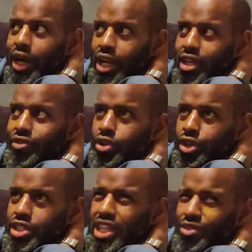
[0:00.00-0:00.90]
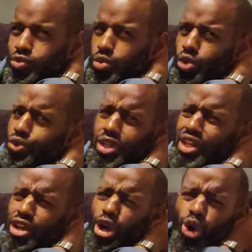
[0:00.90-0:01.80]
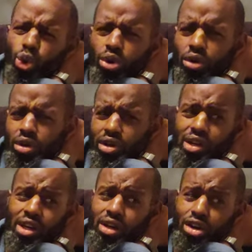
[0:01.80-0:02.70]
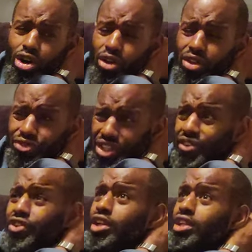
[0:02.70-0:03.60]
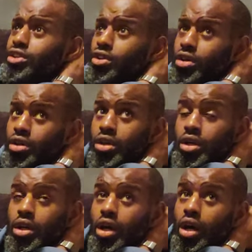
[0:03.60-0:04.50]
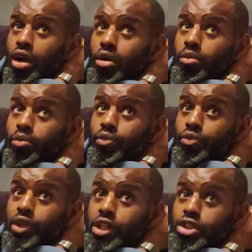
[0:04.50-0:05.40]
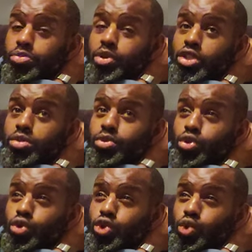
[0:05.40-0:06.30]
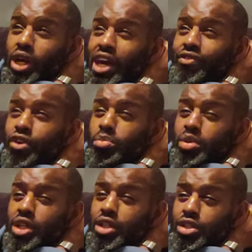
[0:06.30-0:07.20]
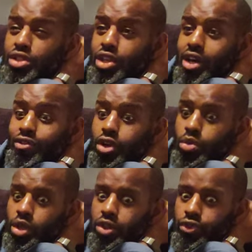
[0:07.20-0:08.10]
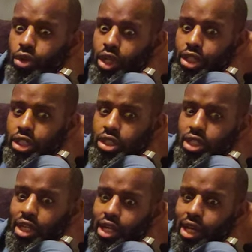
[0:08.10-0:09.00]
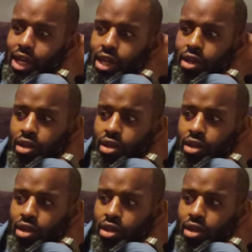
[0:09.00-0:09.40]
and live an honest life? Well, then no. Definitely not. Is it possible to ever be in a scenario where you feel like you need to tell a lie?